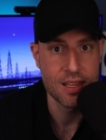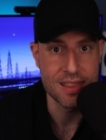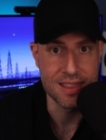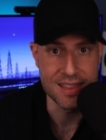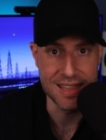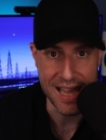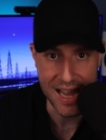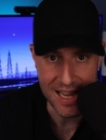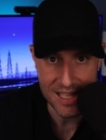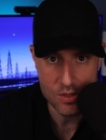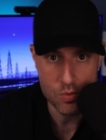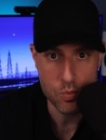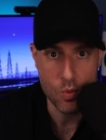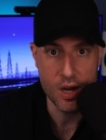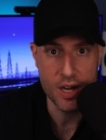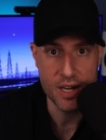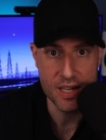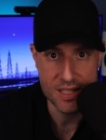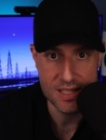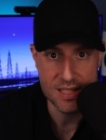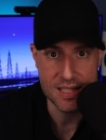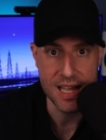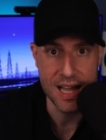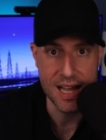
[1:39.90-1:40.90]
That's
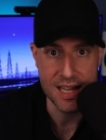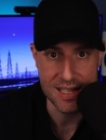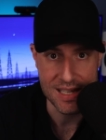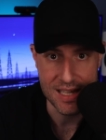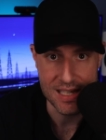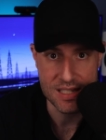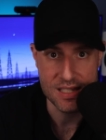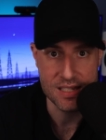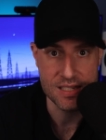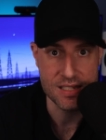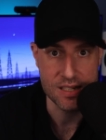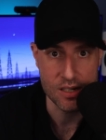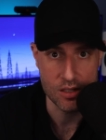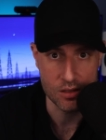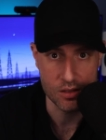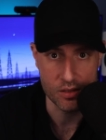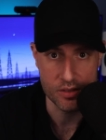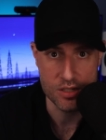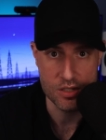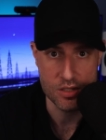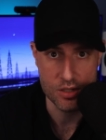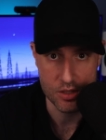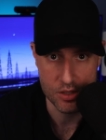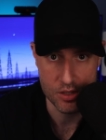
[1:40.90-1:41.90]
why it's not
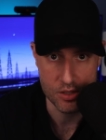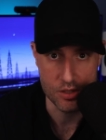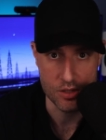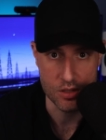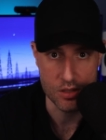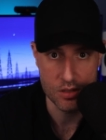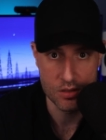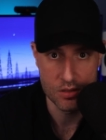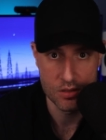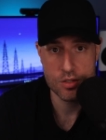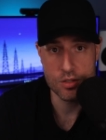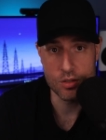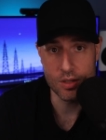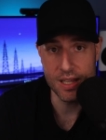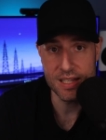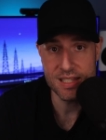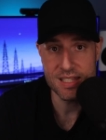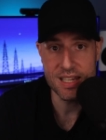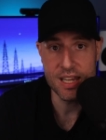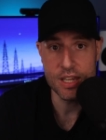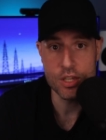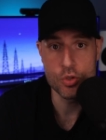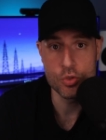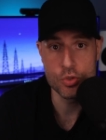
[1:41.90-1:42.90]
necessarily secure. So
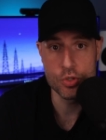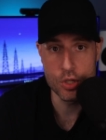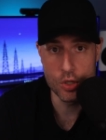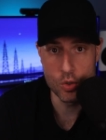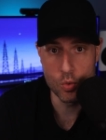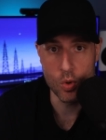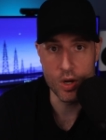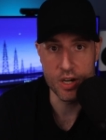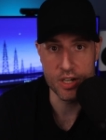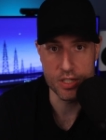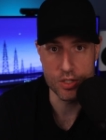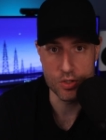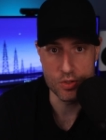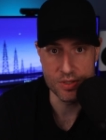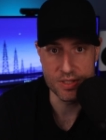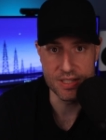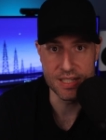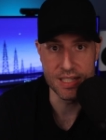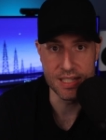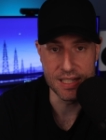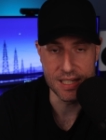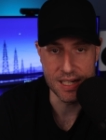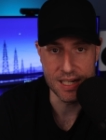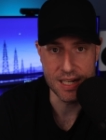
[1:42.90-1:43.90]
let's say you do want to use
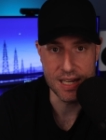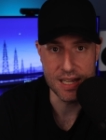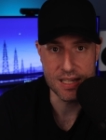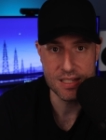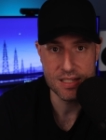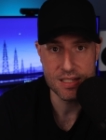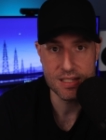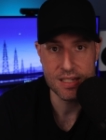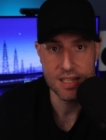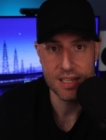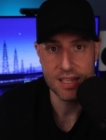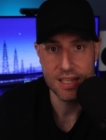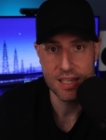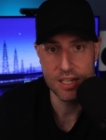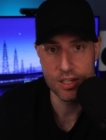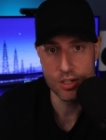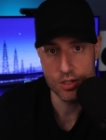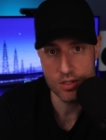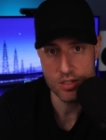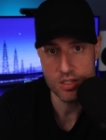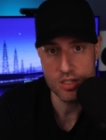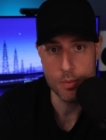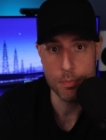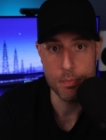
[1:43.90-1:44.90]
DDNS.
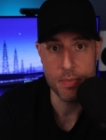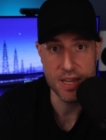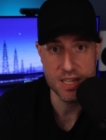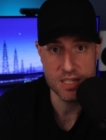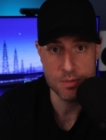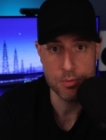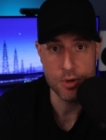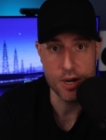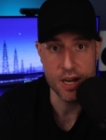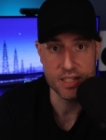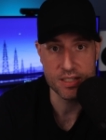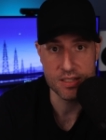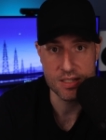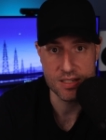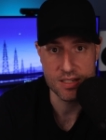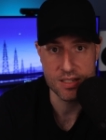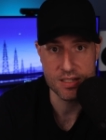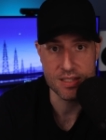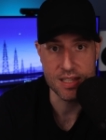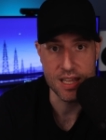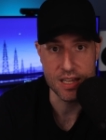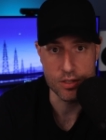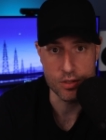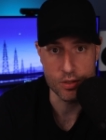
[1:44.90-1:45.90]
Here are some best
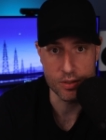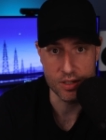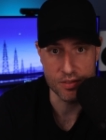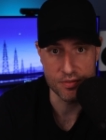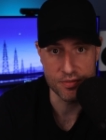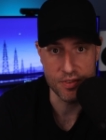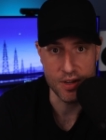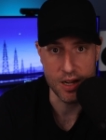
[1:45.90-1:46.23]
practices that you can